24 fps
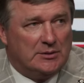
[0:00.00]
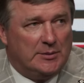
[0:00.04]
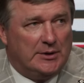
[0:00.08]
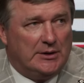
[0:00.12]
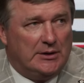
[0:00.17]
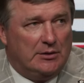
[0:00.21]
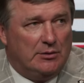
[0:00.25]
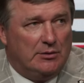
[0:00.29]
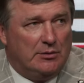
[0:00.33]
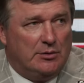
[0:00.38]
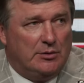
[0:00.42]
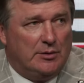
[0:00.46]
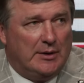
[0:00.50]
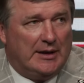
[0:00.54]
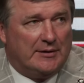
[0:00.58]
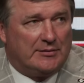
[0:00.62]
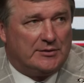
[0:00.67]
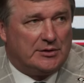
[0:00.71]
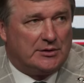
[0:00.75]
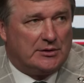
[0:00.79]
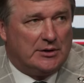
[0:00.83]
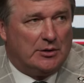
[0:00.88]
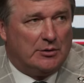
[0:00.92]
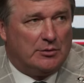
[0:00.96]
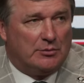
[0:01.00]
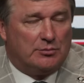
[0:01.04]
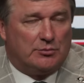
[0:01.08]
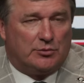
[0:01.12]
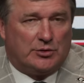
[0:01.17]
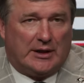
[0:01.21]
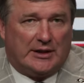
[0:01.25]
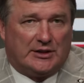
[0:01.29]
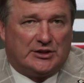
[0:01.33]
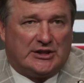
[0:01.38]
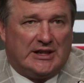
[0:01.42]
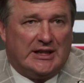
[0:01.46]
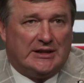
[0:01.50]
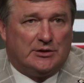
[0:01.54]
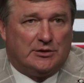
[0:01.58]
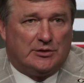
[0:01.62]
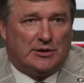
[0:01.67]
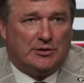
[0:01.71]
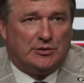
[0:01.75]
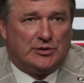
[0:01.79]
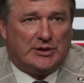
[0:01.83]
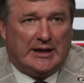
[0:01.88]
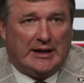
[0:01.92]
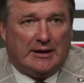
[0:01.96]
I mean, you have to go try to schedule
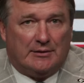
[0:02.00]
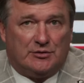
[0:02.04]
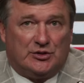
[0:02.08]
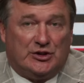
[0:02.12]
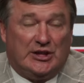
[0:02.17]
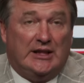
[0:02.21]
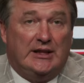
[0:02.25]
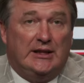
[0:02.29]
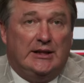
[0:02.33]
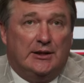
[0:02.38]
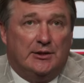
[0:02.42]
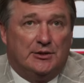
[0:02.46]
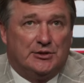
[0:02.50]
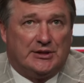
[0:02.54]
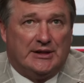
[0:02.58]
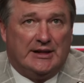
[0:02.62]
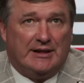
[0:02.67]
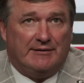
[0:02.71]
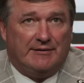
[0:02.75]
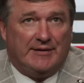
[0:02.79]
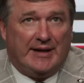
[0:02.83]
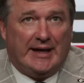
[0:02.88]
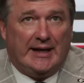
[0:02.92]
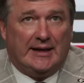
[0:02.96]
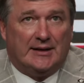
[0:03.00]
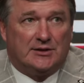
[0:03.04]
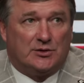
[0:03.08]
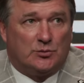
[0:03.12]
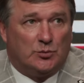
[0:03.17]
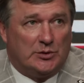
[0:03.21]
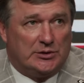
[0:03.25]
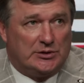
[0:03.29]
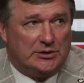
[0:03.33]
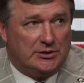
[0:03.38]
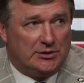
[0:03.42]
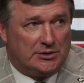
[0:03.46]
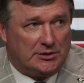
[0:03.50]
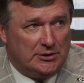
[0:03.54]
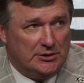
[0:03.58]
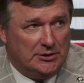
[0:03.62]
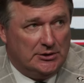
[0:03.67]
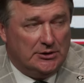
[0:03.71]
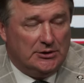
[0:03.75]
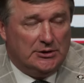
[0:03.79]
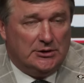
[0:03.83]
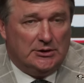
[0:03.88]
those out 10 years in advance, which is